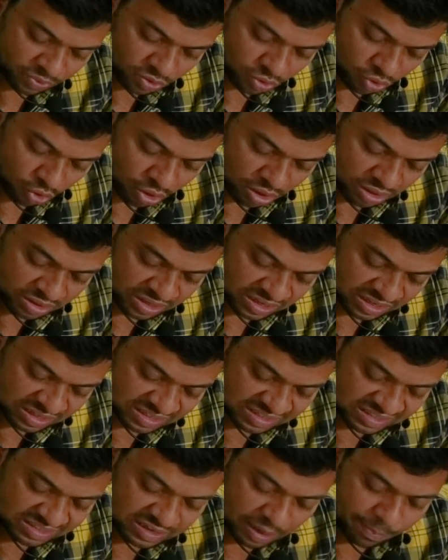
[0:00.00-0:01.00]
called the
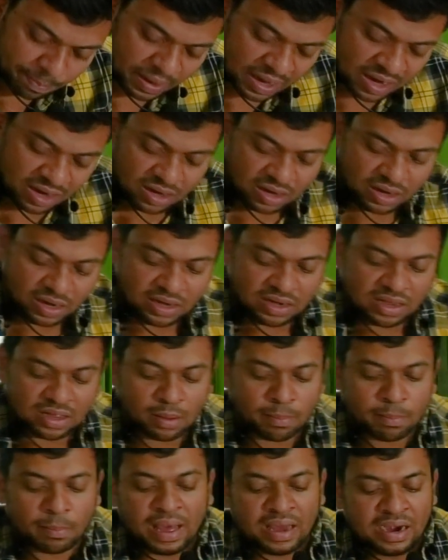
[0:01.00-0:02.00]
Japan India
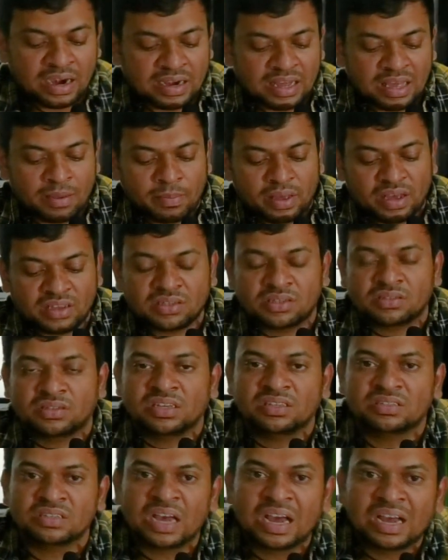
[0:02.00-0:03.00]
Maritime
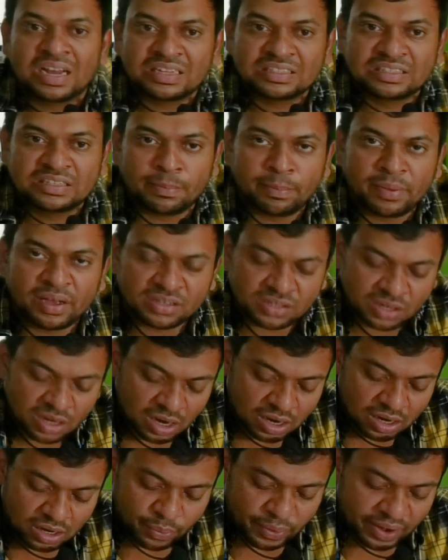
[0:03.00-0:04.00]
Exercise GIMEX
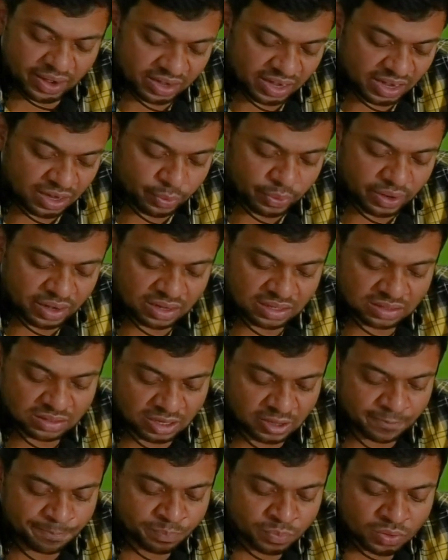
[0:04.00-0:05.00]

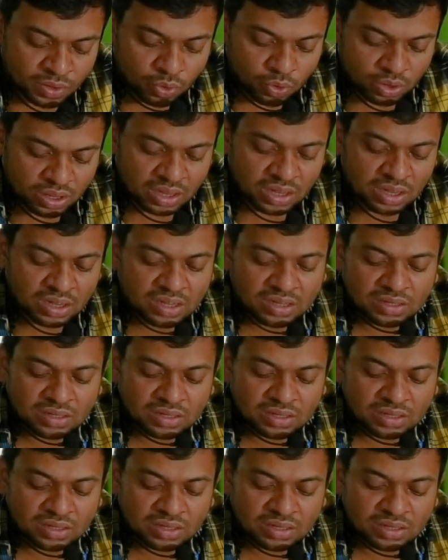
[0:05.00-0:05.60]
2023. Okay,